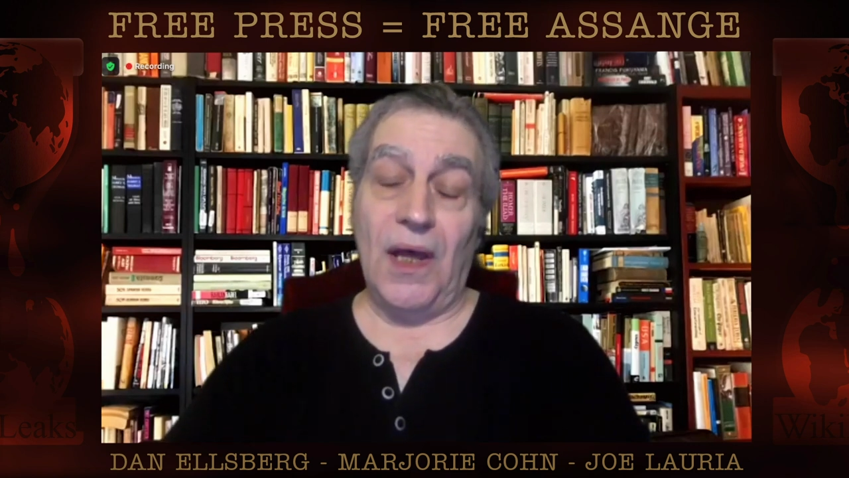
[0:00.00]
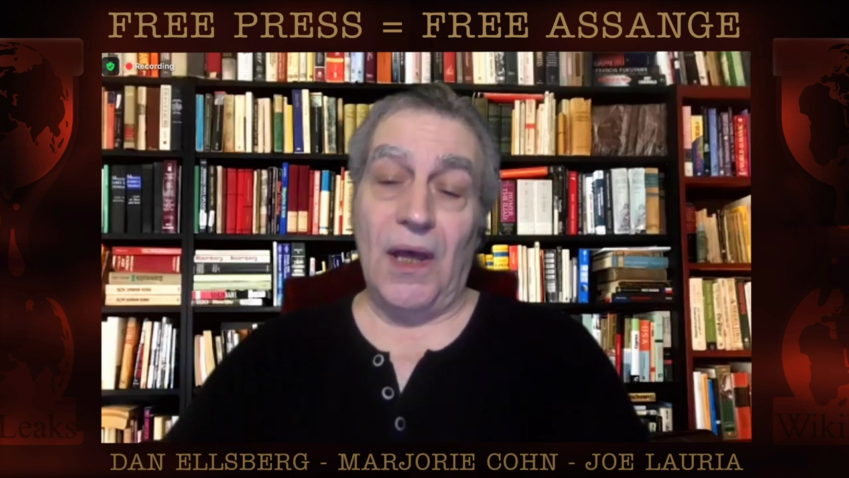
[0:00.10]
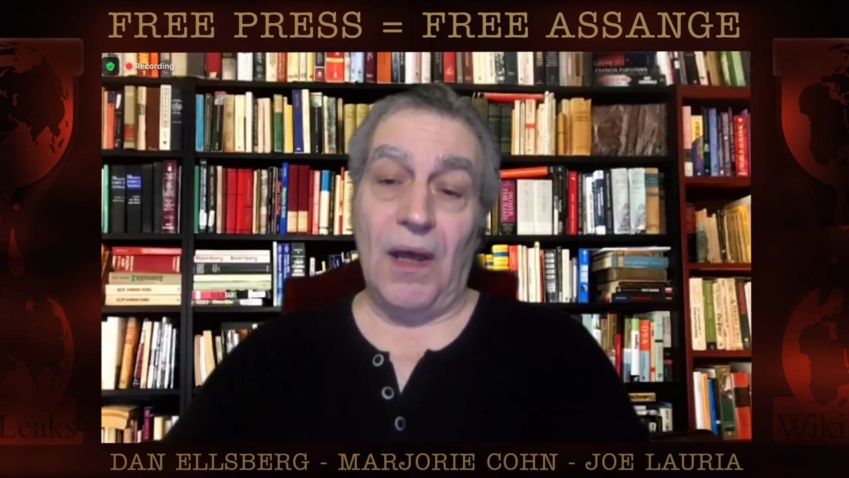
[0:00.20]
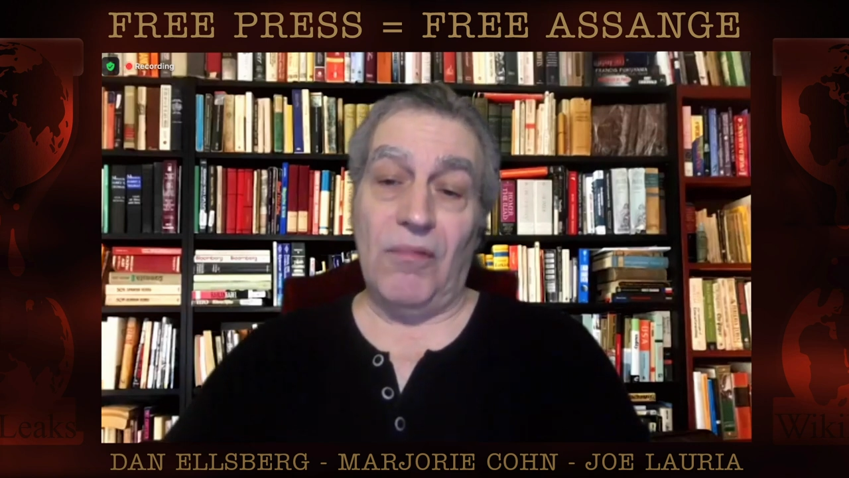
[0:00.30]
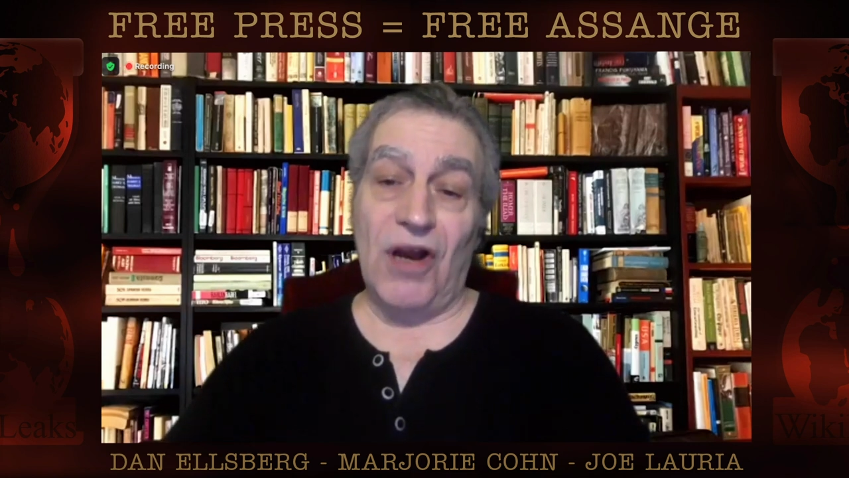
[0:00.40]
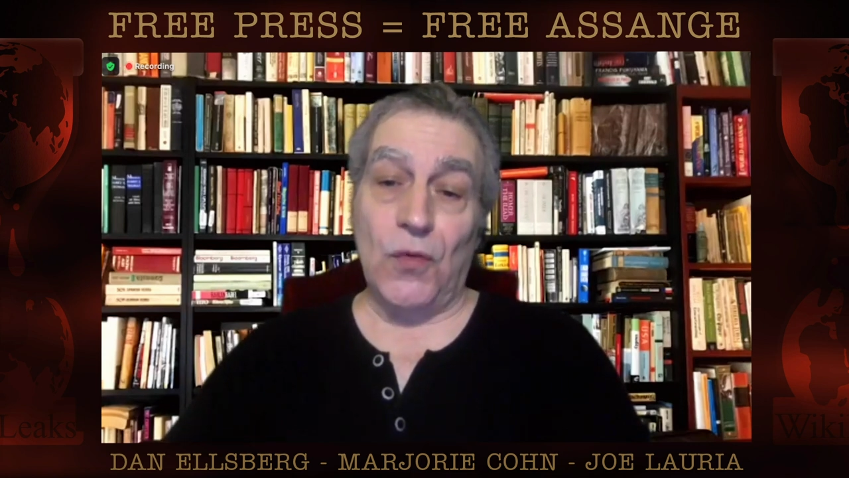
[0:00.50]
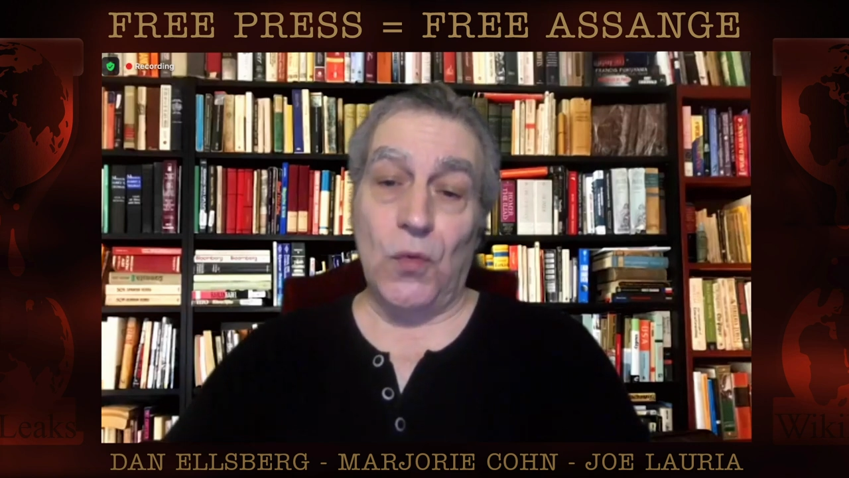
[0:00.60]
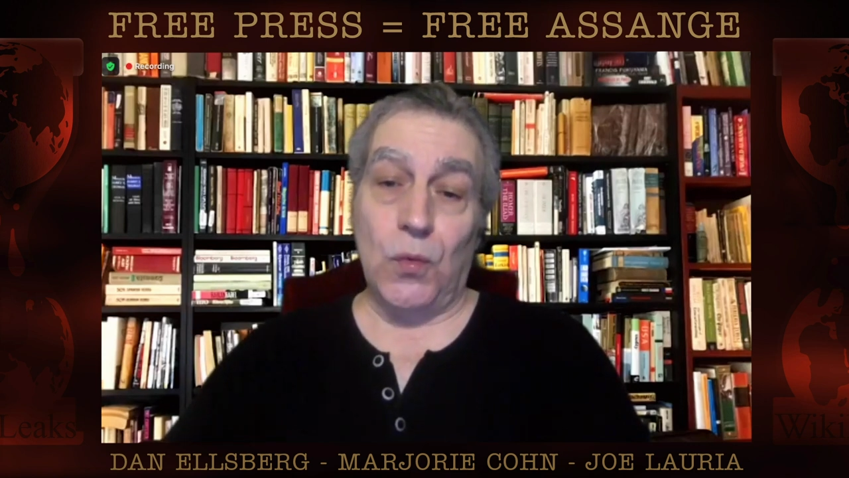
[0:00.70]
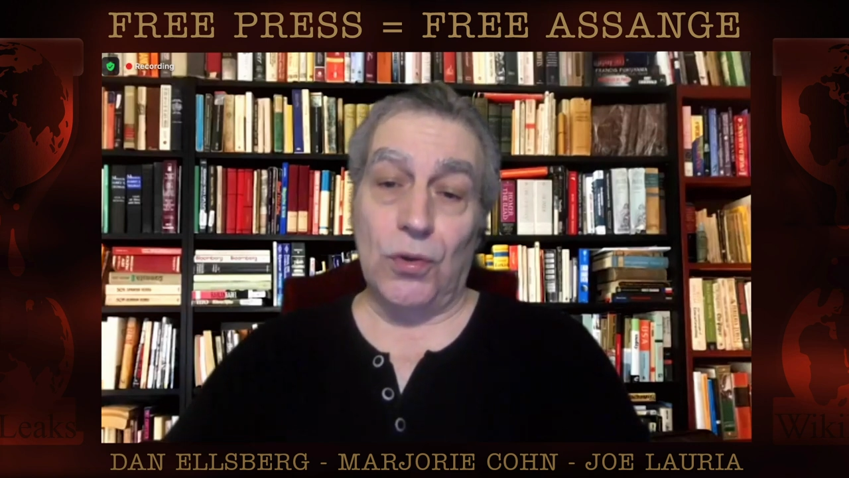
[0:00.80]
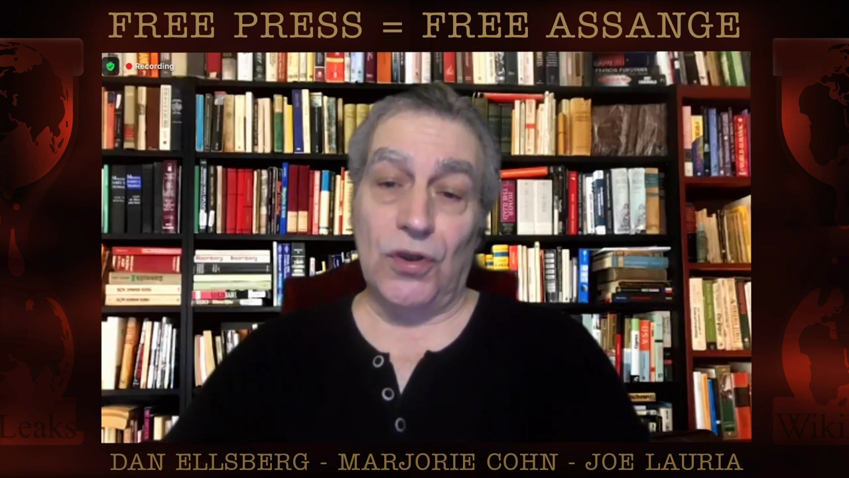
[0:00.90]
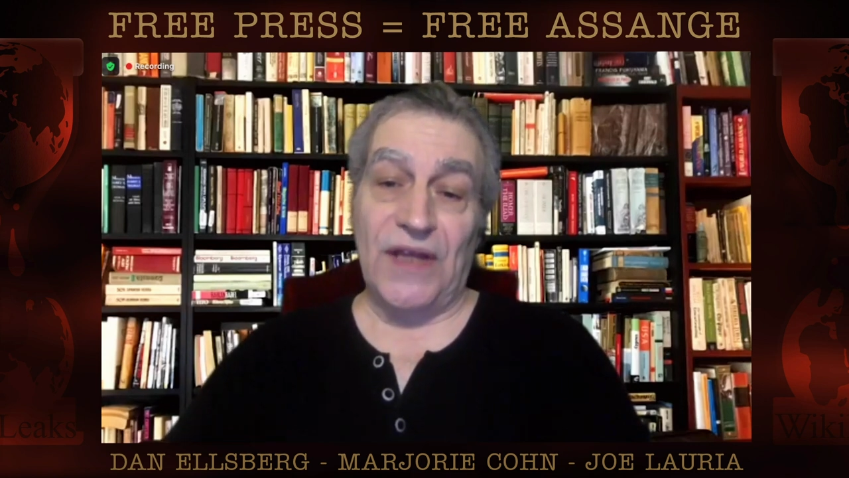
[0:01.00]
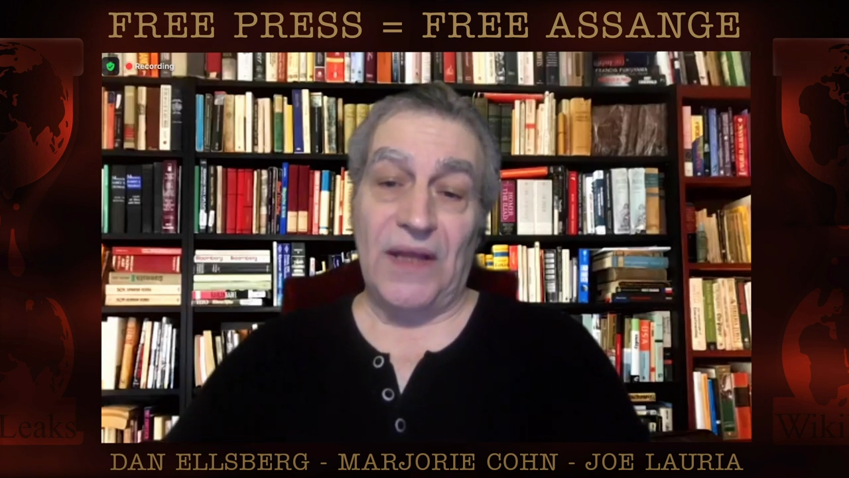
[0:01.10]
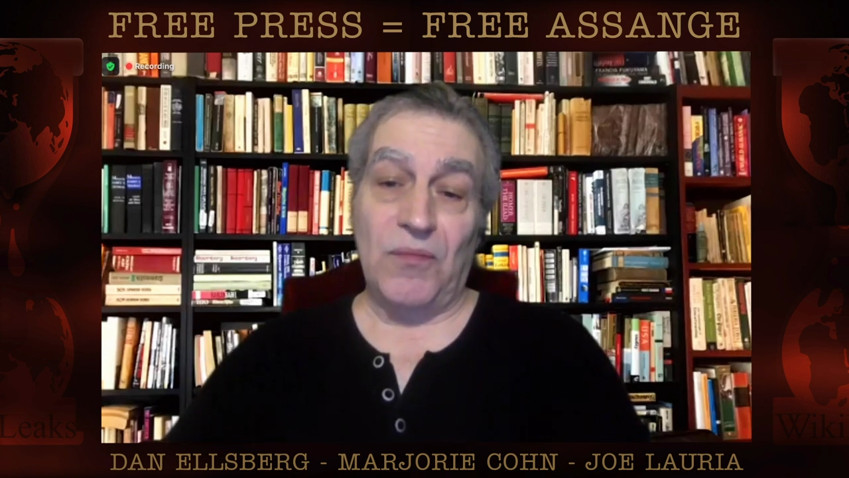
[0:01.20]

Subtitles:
around the world.